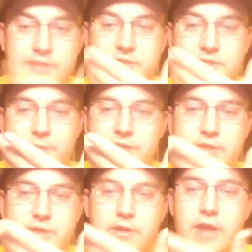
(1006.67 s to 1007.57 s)
the best on the
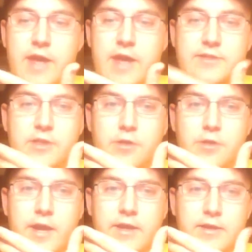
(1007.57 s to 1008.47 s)
net. So,
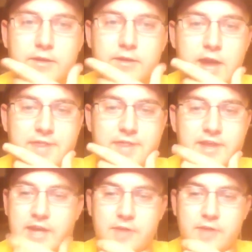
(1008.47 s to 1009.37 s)
like, I think
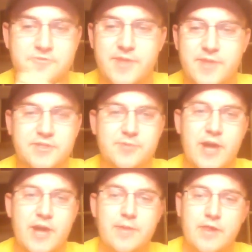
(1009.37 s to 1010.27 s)
Ingles might just kind of
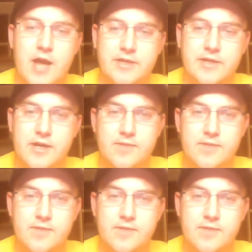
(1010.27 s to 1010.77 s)
be locked up.